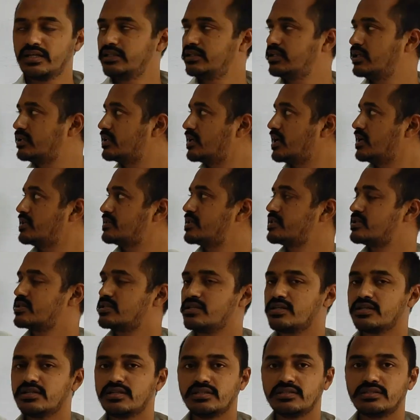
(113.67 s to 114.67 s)
In the
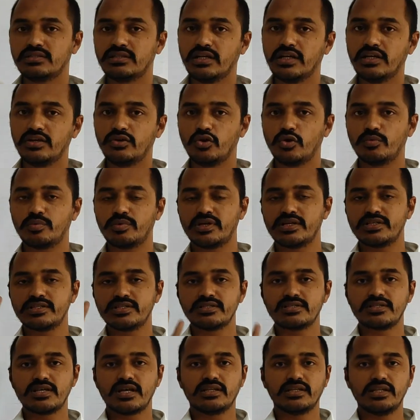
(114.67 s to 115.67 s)
transistor, three doped
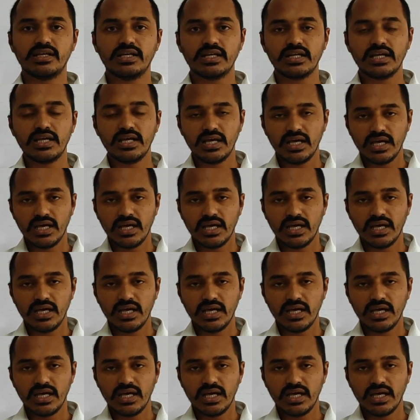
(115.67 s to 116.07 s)
regions are there.